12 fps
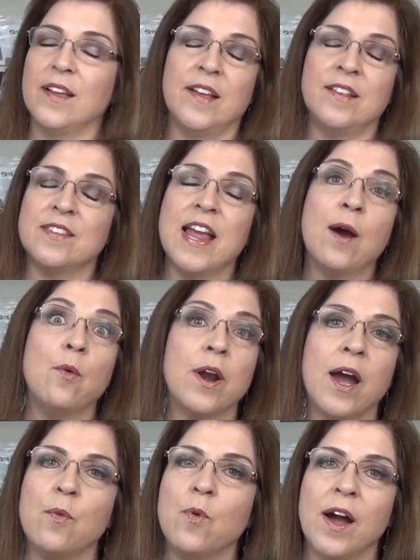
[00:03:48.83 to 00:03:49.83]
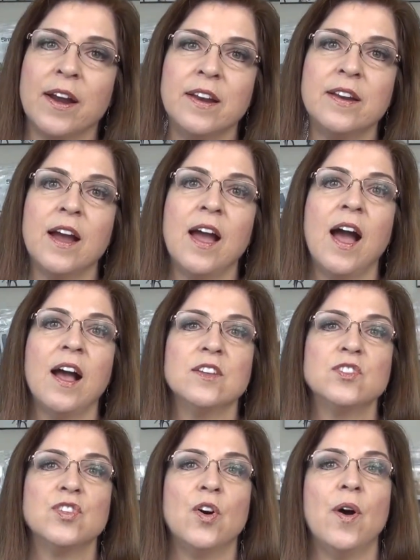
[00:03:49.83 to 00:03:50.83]
it's not what I wanted.
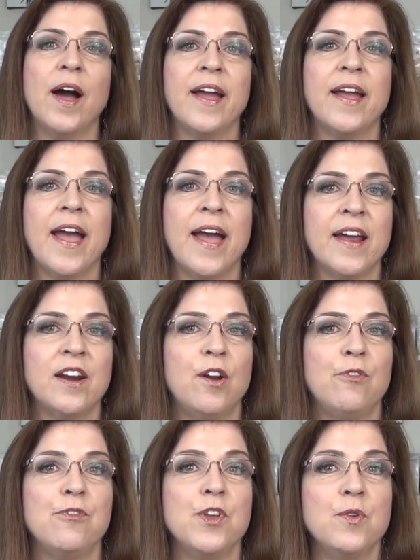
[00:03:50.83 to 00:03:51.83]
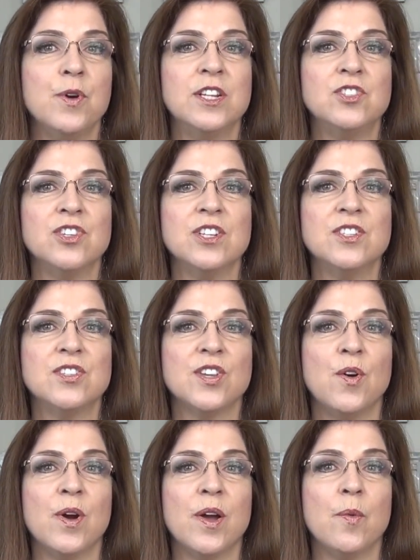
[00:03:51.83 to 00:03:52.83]
So I added a few inches
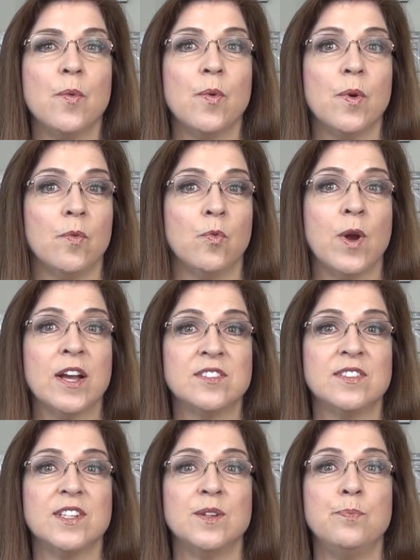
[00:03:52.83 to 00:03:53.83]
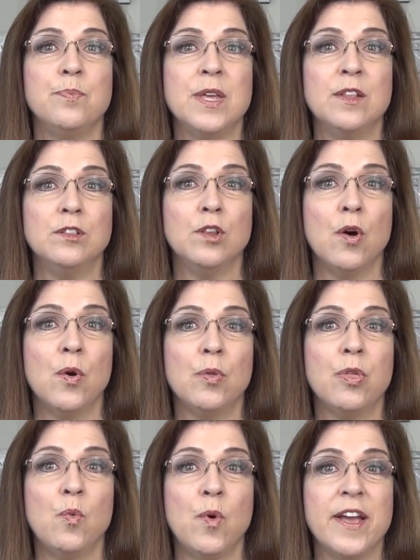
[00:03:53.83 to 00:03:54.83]
so it rested below
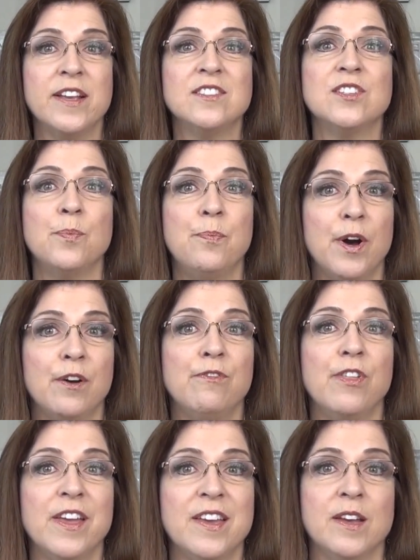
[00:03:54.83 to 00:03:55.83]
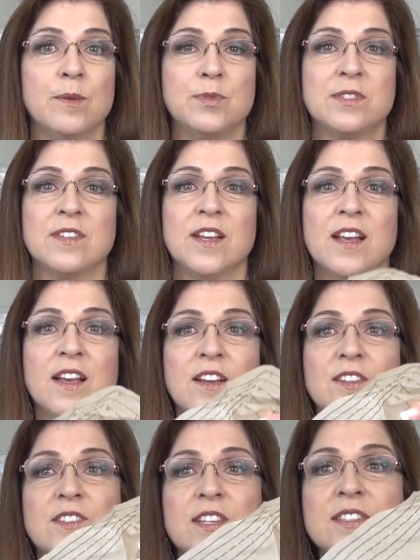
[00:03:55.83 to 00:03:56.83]
the waist, above the hips.
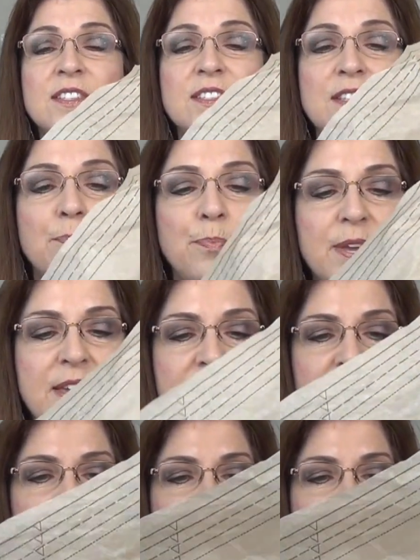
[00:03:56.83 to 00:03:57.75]
Because this is the piece,